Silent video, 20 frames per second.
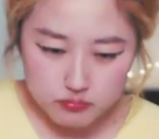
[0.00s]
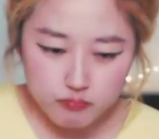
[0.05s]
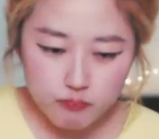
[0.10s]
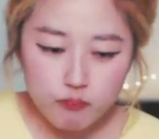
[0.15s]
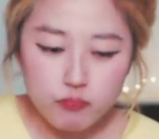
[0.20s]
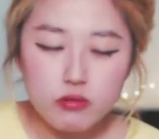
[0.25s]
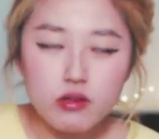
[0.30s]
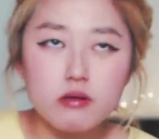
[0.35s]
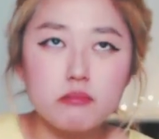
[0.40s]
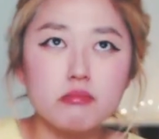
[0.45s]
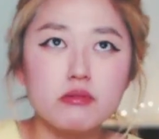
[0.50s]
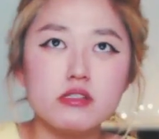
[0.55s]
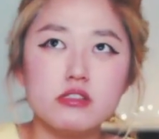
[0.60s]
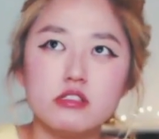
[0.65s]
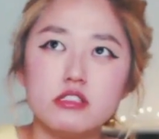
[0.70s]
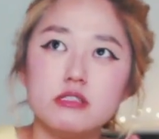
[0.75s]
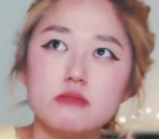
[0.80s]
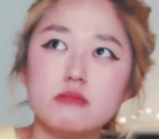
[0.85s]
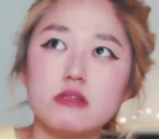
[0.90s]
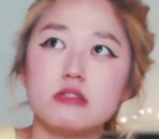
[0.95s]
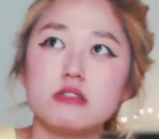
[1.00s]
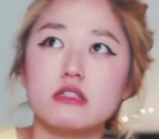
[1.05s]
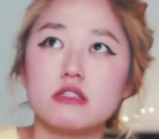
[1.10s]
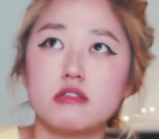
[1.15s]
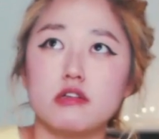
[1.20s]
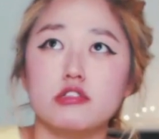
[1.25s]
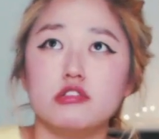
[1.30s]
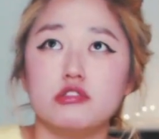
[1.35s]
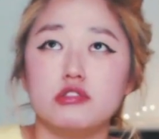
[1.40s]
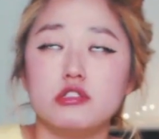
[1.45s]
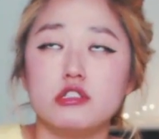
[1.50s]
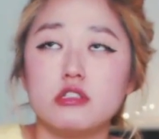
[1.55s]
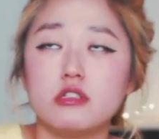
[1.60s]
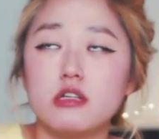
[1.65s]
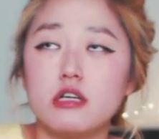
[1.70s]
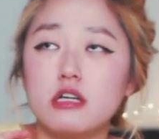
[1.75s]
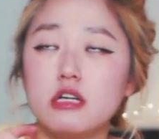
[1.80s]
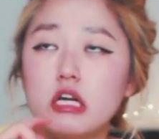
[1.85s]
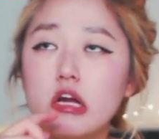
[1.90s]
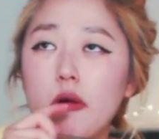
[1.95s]
But it seems like the
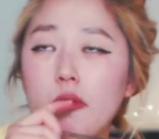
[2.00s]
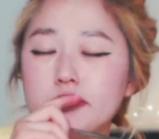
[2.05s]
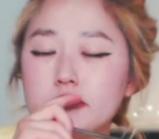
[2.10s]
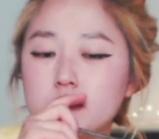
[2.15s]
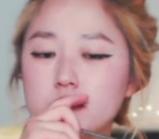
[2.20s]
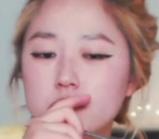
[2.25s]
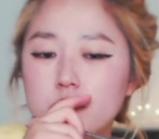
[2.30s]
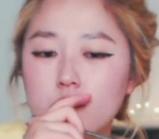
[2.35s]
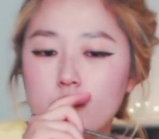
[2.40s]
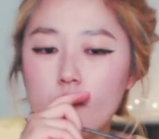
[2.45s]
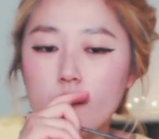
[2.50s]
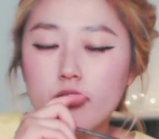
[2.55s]
cashier lady,